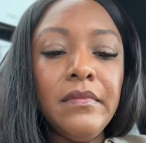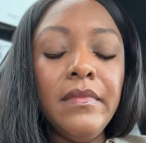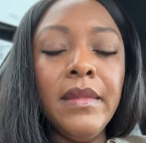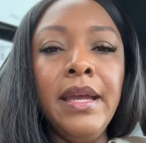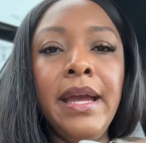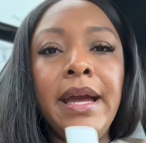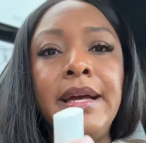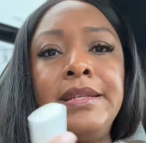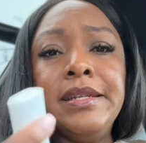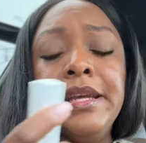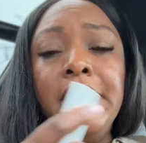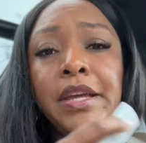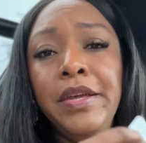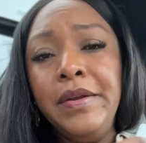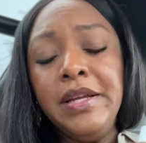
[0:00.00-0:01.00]
and
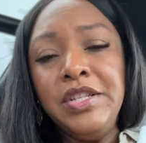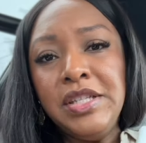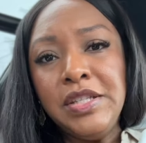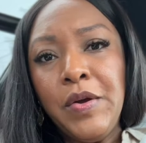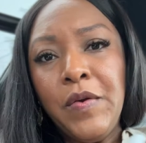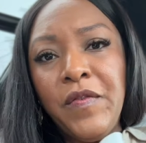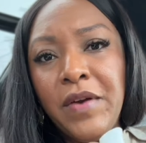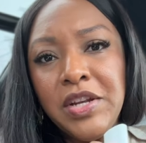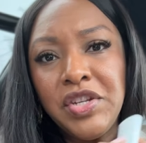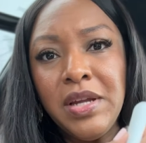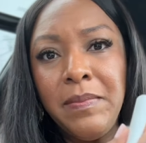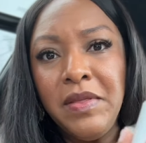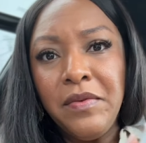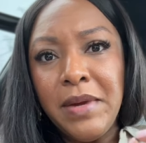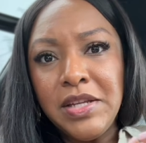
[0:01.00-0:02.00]
you can just go freshen
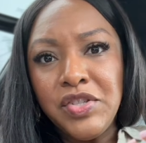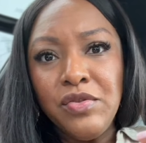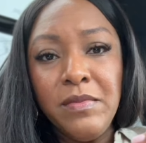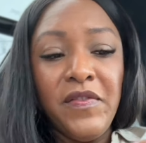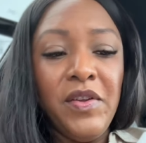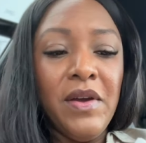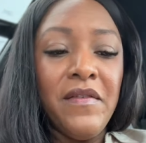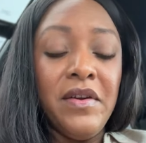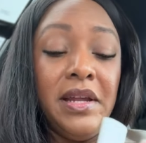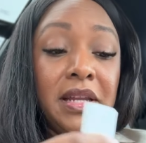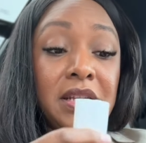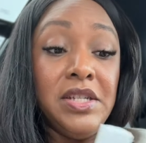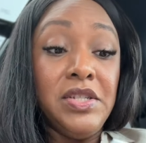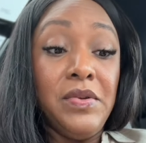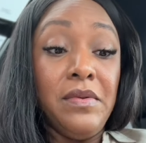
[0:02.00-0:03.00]
up in the restroom if you ever
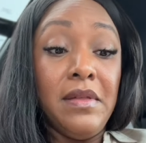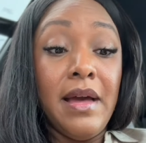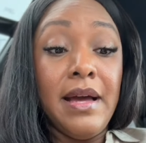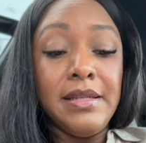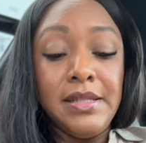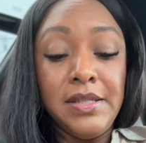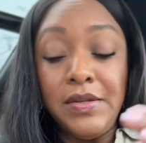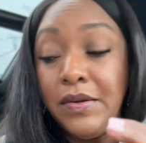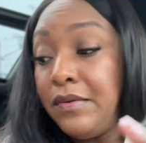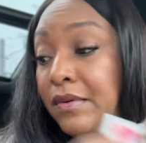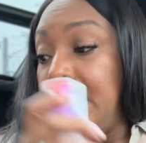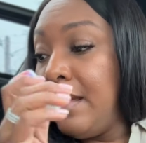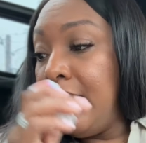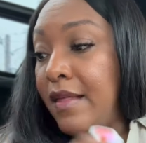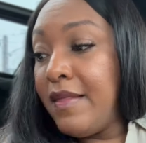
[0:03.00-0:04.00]
needed to do that. So
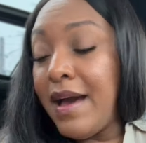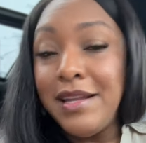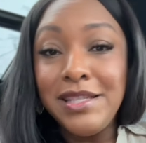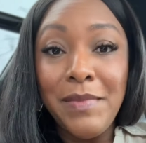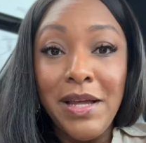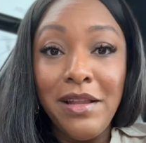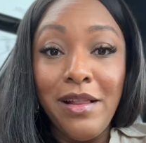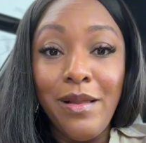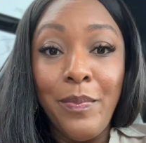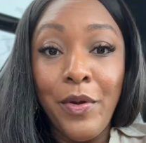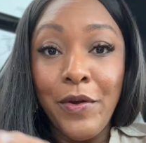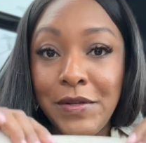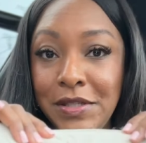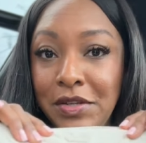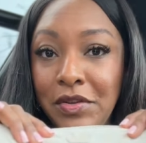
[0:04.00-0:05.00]
that is my little
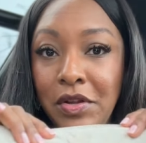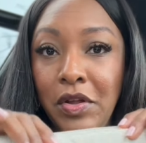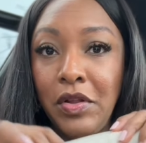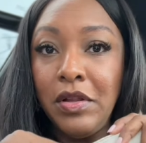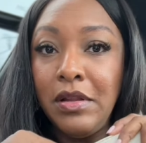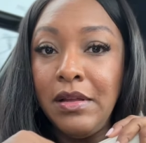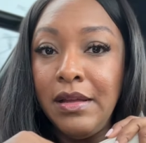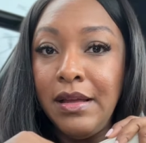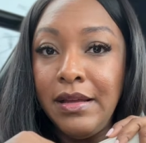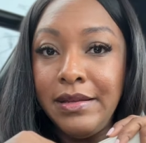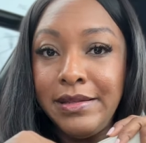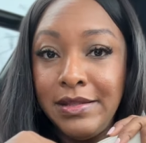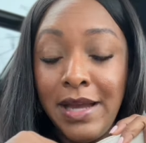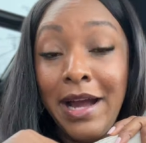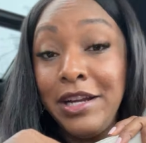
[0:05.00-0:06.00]
personal
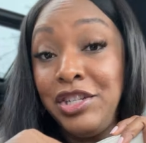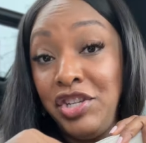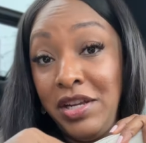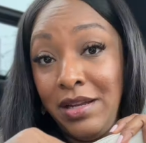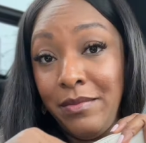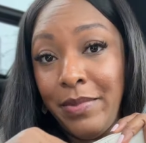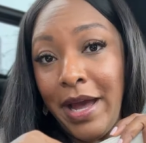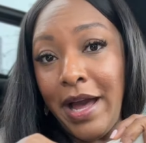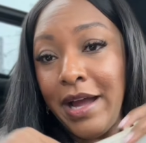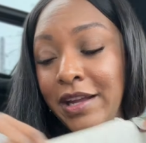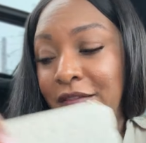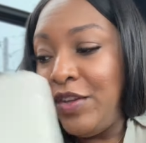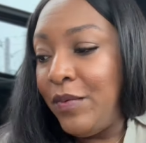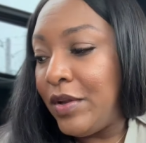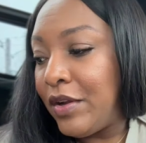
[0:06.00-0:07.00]
hygiene bag,
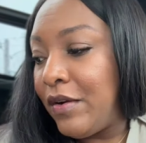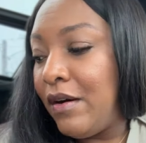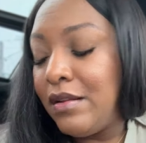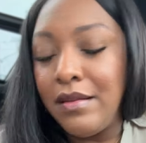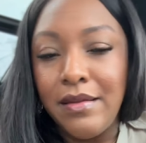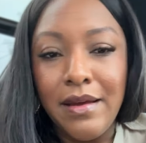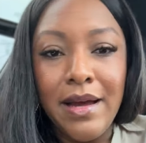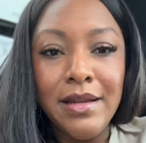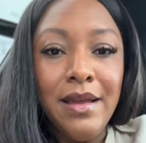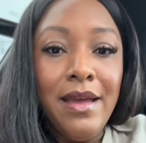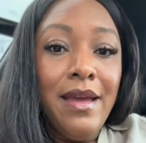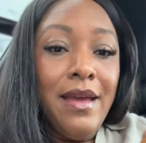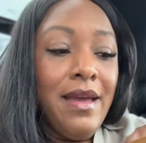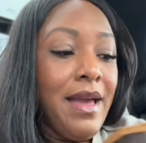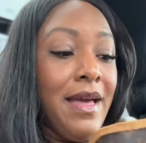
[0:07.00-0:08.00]
if you want to call it that.
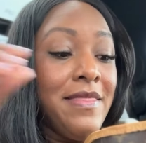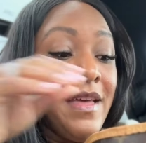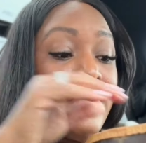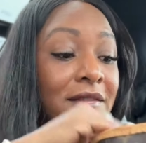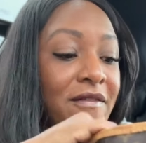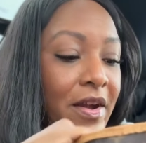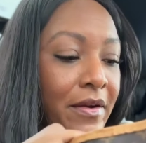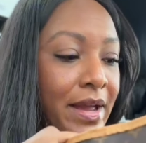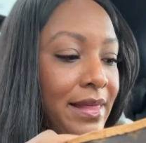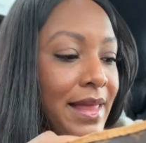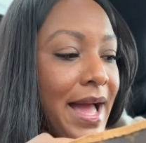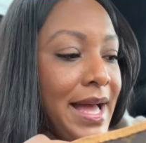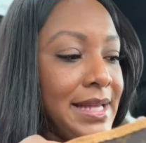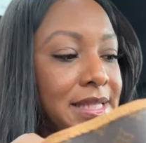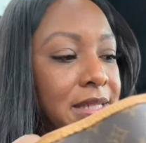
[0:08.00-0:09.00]
And then the very
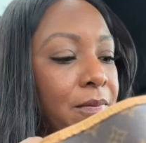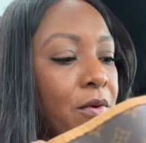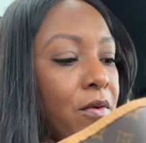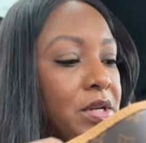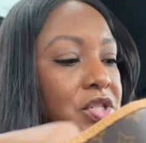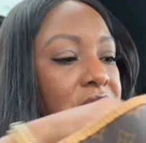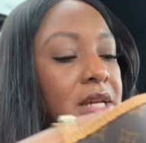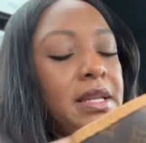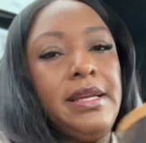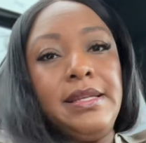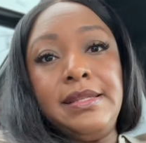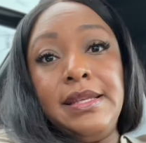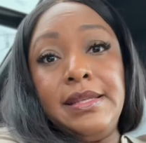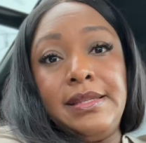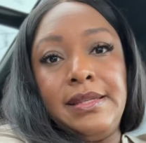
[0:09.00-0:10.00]
last portion
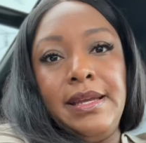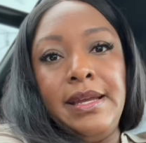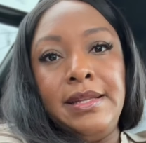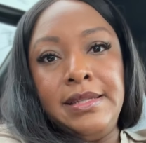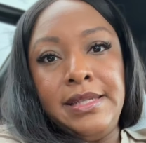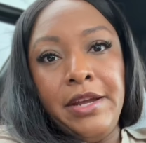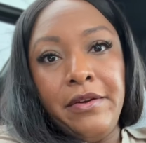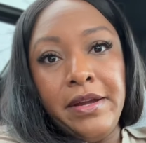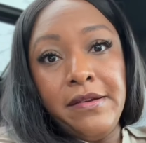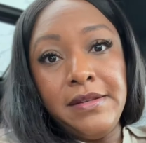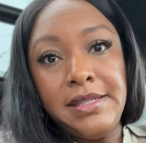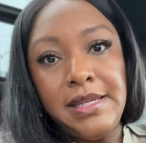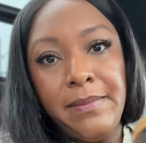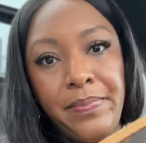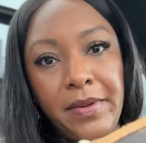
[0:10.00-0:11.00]
is this interior
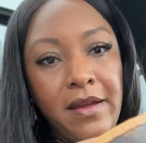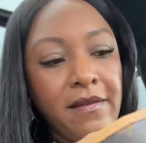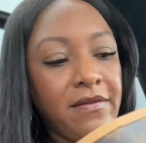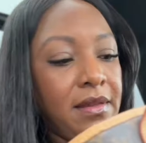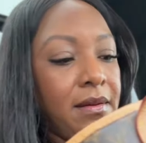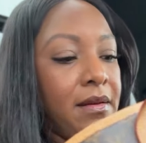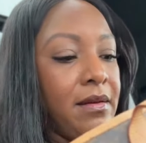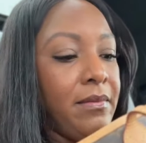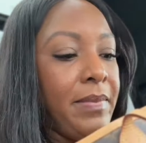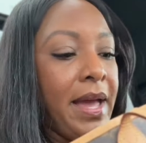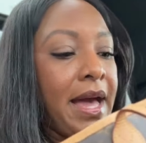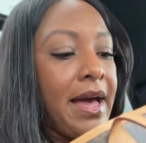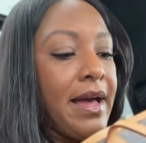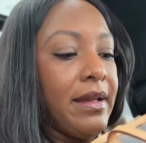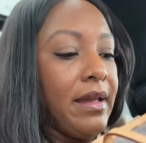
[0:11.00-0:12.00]
zip of the
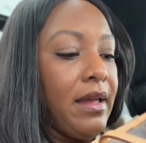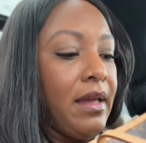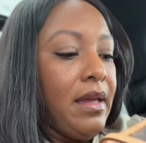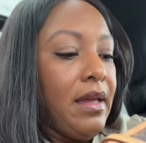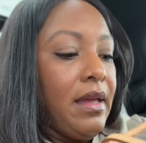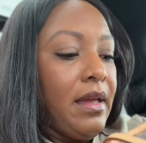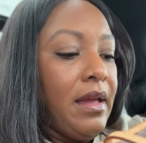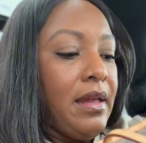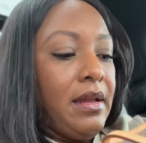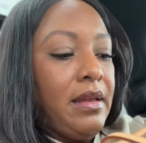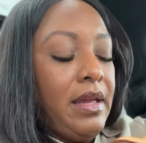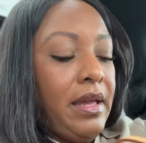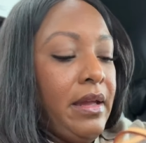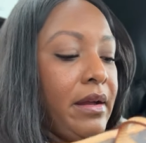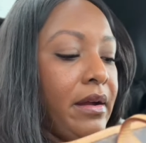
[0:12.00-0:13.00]
bag. And in
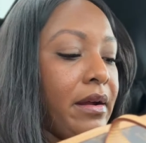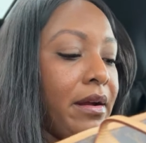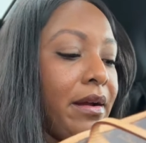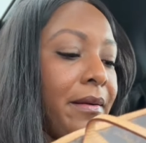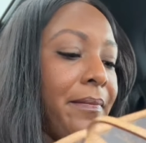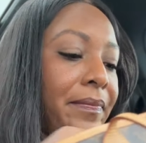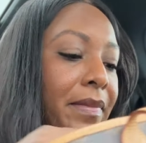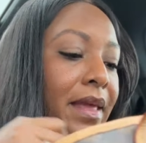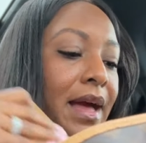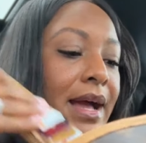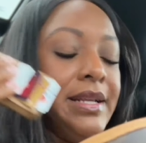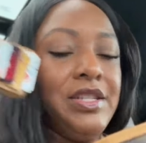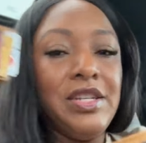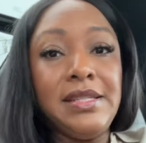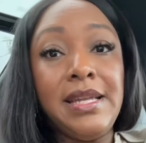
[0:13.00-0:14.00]
here,
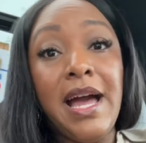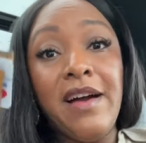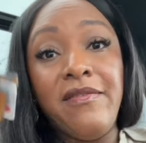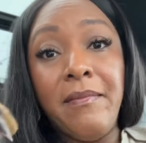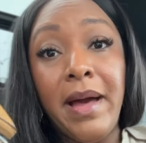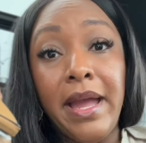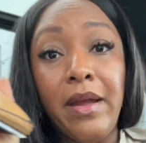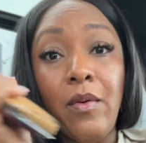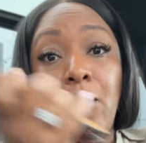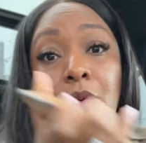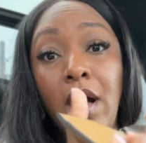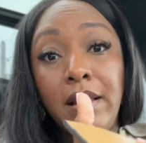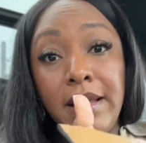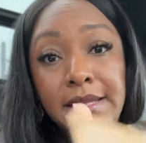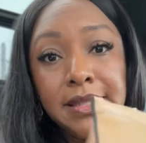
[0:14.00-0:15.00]
I just have my
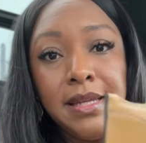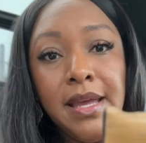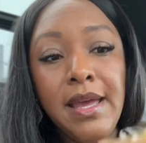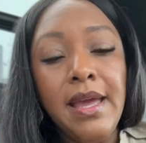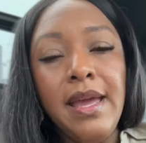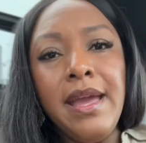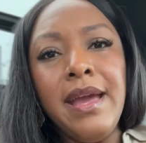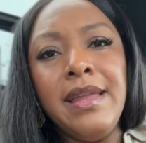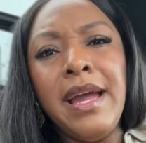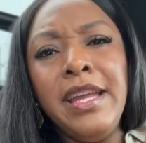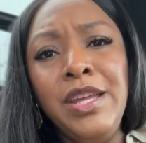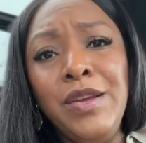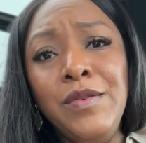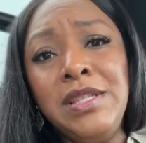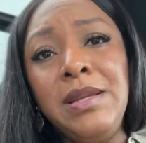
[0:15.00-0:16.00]
wallet. And I
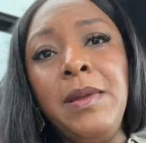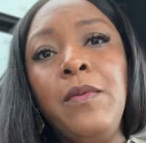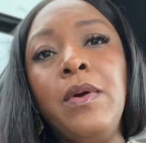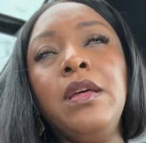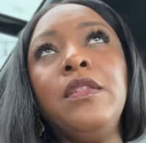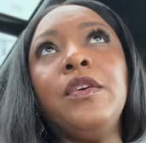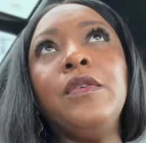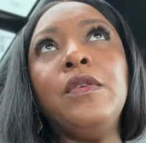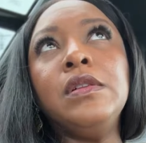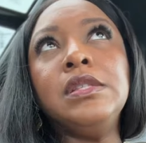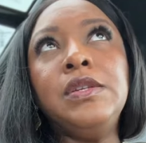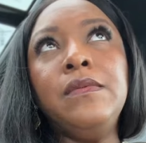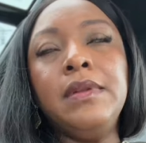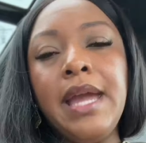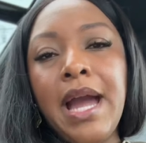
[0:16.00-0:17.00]
used to be one of the
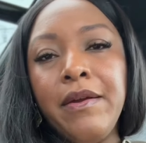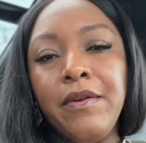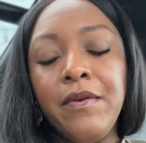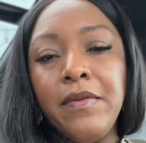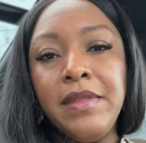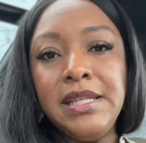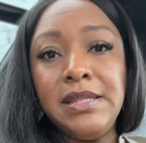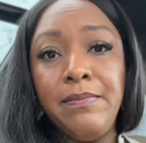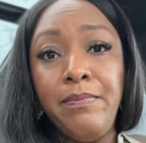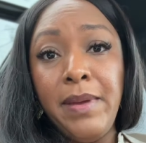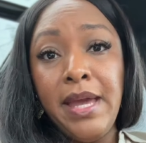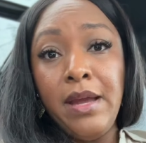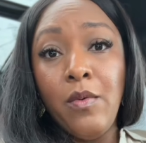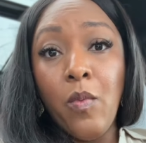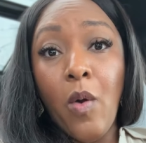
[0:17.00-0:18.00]
girls who would carry around these
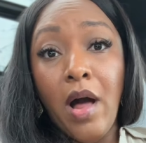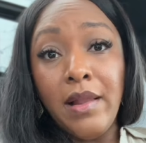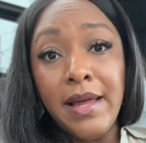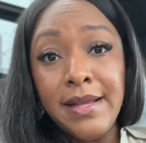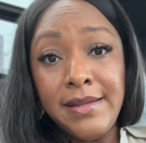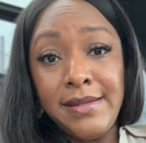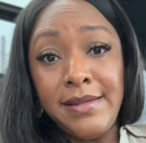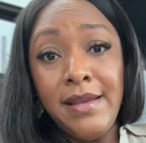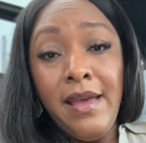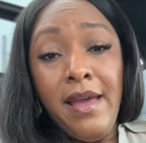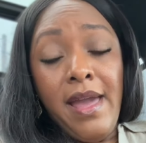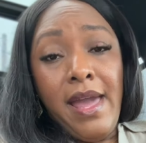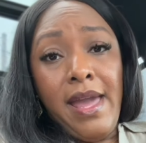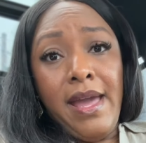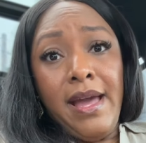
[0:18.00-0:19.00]
big wallets,
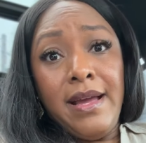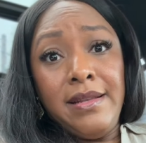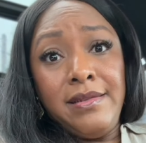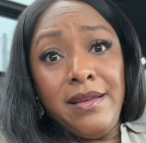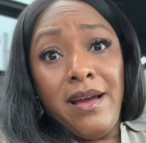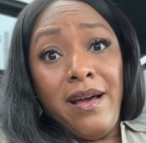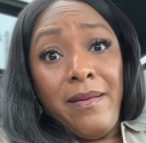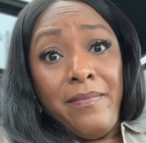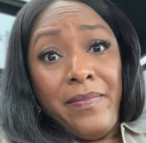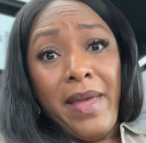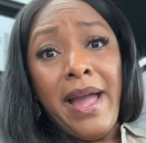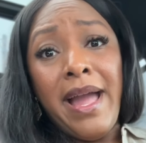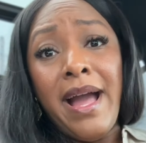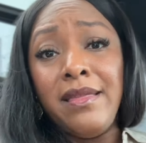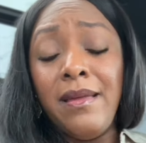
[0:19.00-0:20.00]
and
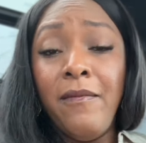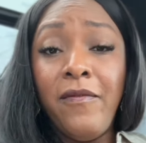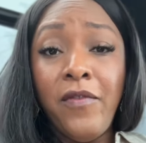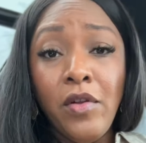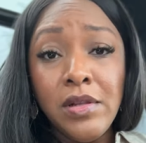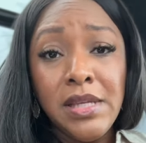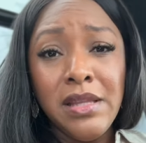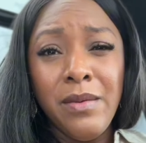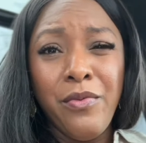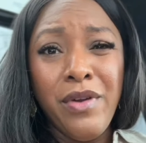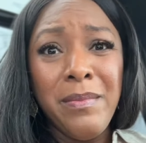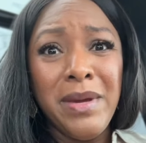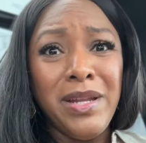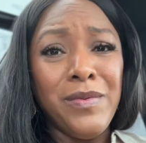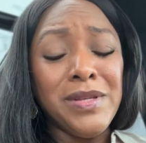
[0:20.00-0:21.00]
I had them full to the
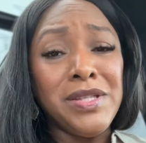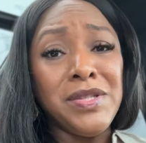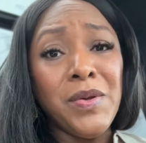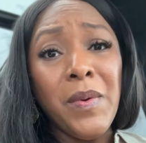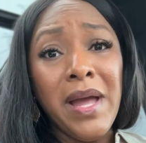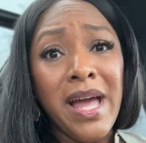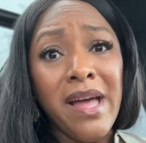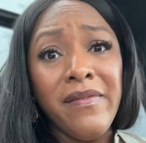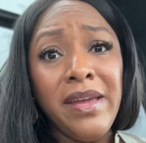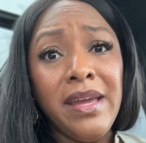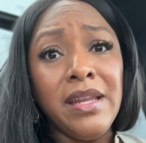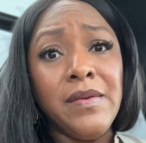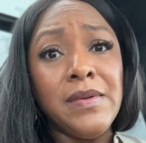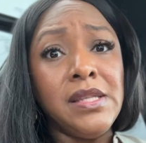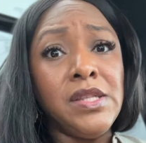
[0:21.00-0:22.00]
brim, and it was so
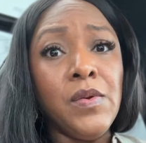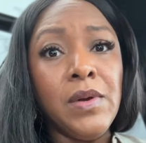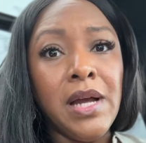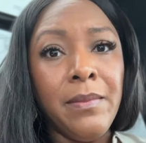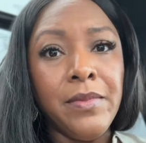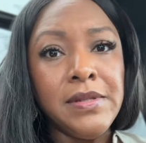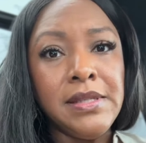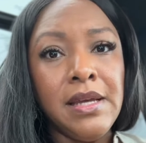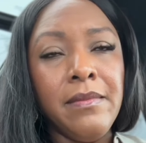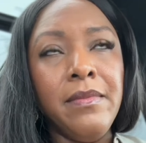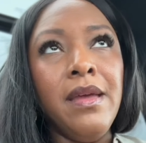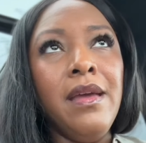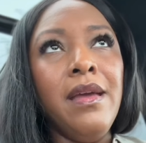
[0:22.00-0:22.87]
heavy and it was so cumbersome.